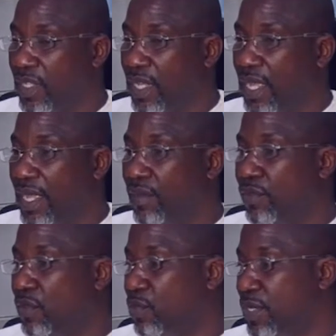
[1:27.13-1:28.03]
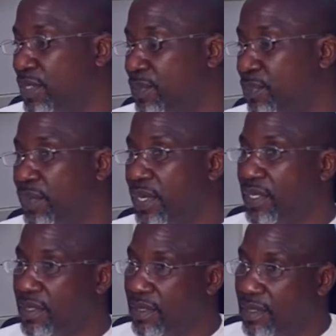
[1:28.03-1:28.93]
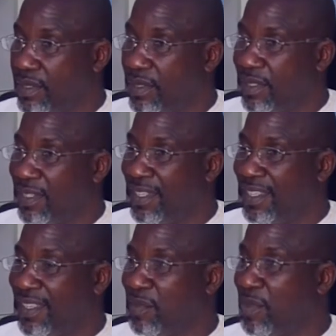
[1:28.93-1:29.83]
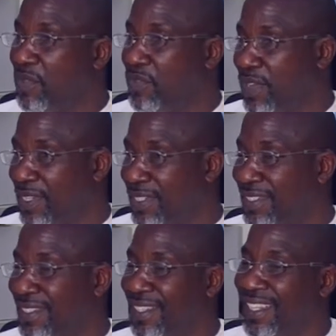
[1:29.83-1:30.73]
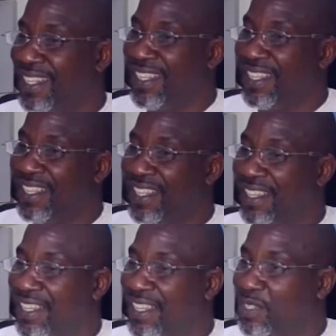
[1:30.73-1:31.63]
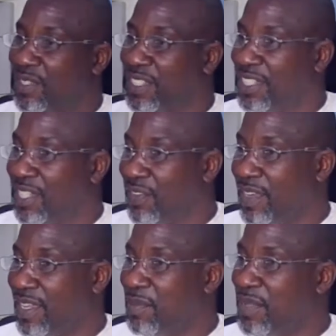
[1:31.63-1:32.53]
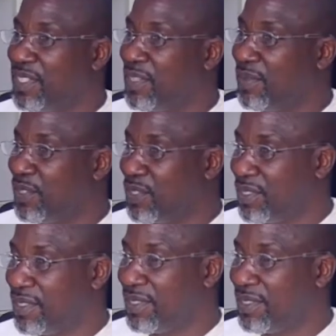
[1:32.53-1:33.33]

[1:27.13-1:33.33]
I have always praised my friends, the Attorney General and Minister of Justice,